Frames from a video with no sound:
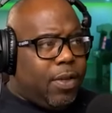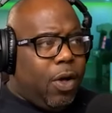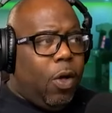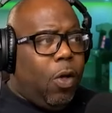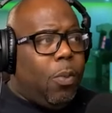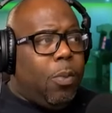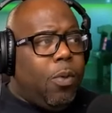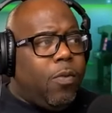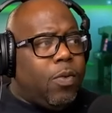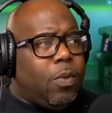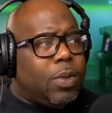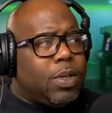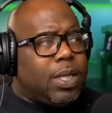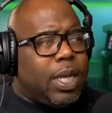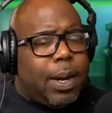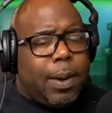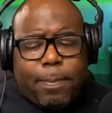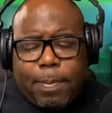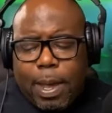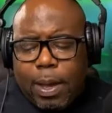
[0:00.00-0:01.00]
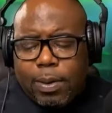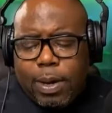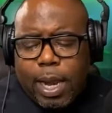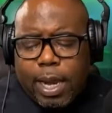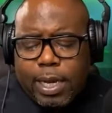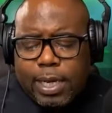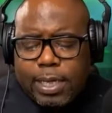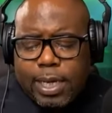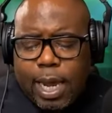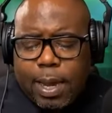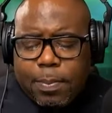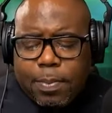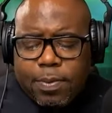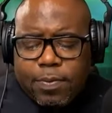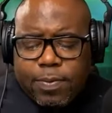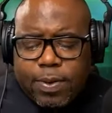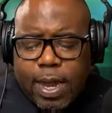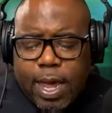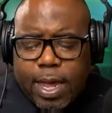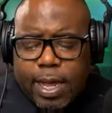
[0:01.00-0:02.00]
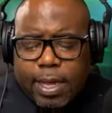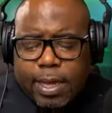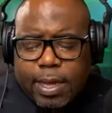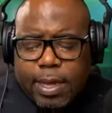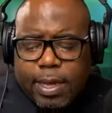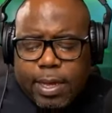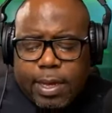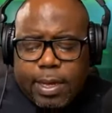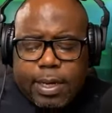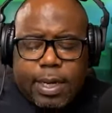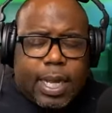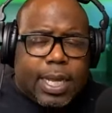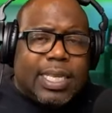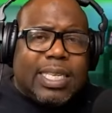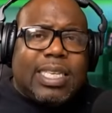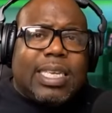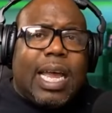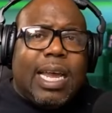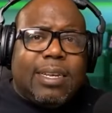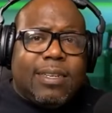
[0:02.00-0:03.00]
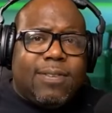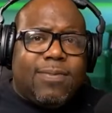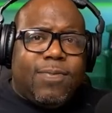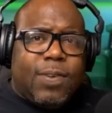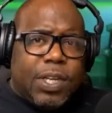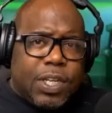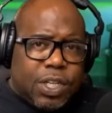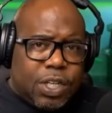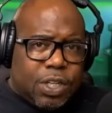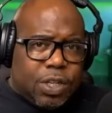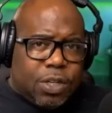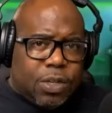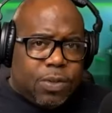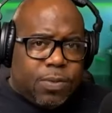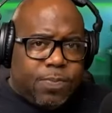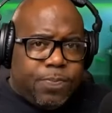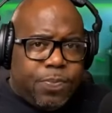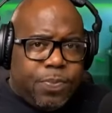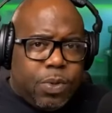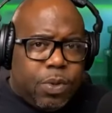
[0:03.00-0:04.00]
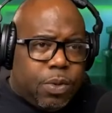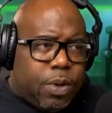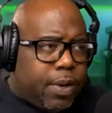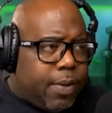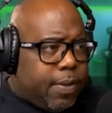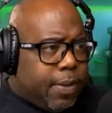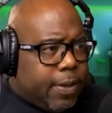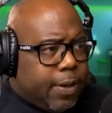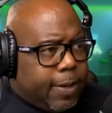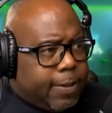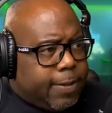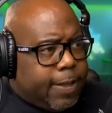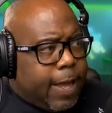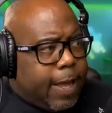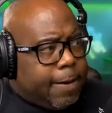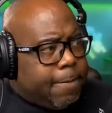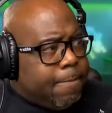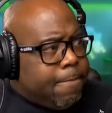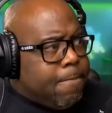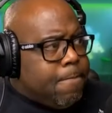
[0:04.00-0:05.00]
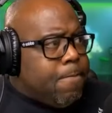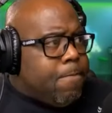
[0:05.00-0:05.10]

The whole movie was not about any type of like, like science fiction or anything like that.